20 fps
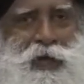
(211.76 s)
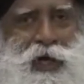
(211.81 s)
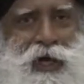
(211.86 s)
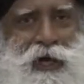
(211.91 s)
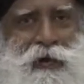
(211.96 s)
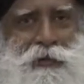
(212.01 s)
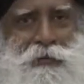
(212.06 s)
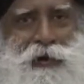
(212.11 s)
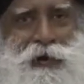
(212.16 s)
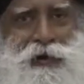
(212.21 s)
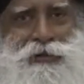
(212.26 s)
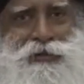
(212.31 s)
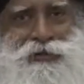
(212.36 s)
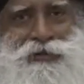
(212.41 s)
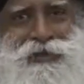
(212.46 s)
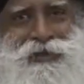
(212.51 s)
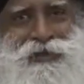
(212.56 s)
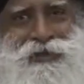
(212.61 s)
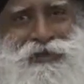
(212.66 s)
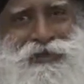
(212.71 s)
I'm not
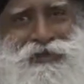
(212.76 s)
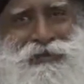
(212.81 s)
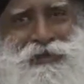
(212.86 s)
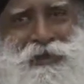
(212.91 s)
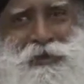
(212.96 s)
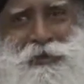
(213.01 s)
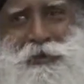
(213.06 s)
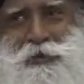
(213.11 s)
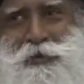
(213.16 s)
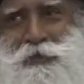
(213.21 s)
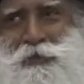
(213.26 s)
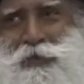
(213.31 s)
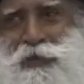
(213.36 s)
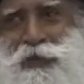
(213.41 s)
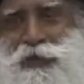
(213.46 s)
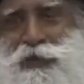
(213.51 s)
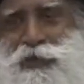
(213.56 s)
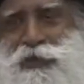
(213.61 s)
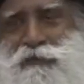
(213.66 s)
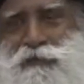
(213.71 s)
here to
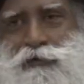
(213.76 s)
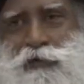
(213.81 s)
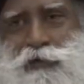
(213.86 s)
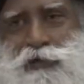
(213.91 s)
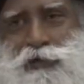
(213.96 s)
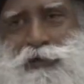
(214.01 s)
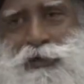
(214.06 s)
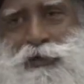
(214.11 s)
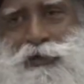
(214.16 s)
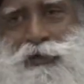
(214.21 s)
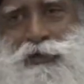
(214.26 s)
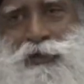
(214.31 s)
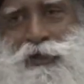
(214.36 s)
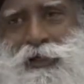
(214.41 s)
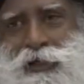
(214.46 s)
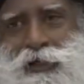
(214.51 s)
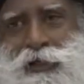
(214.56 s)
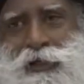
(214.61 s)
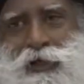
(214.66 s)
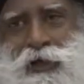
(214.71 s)
preach the forces,
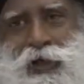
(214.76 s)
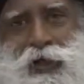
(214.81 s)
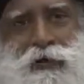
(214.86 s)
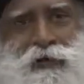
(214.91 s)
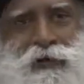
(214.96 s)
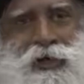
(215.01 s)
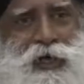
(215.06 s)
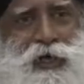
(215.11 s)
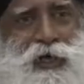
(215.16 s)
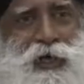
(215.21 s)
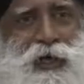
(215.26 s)
love thy